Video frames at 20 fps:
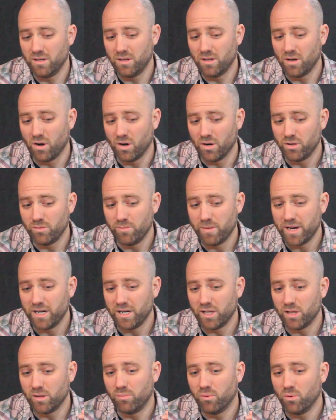our humanity
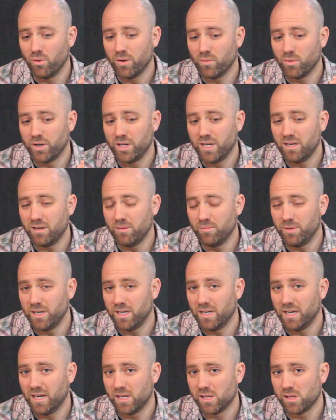to the point where He'd
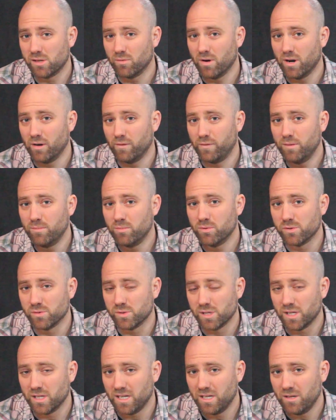be, as the writer of Hebrews would
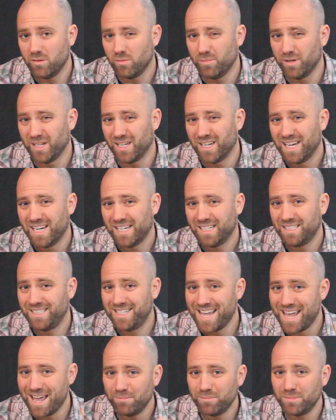say, that He would be
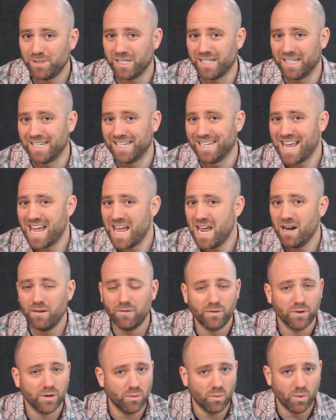tempted in
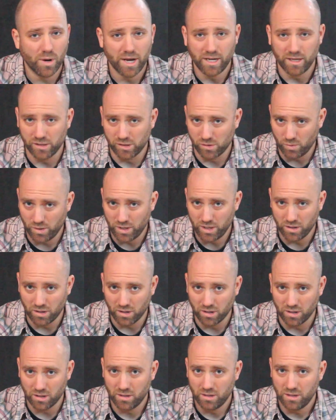every way as we
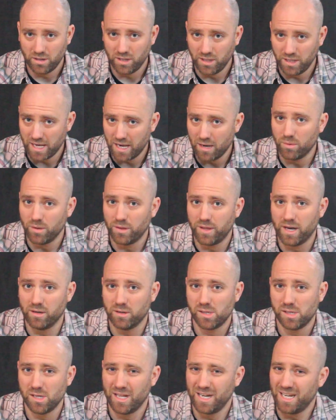are, yet without
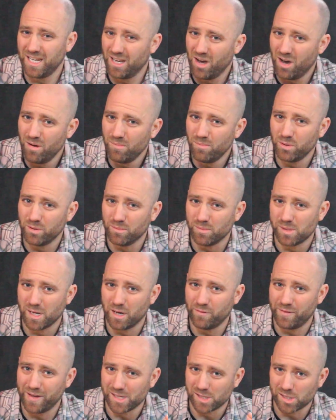sin. That He humbled
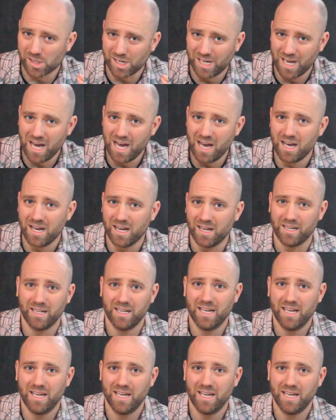Himself as God,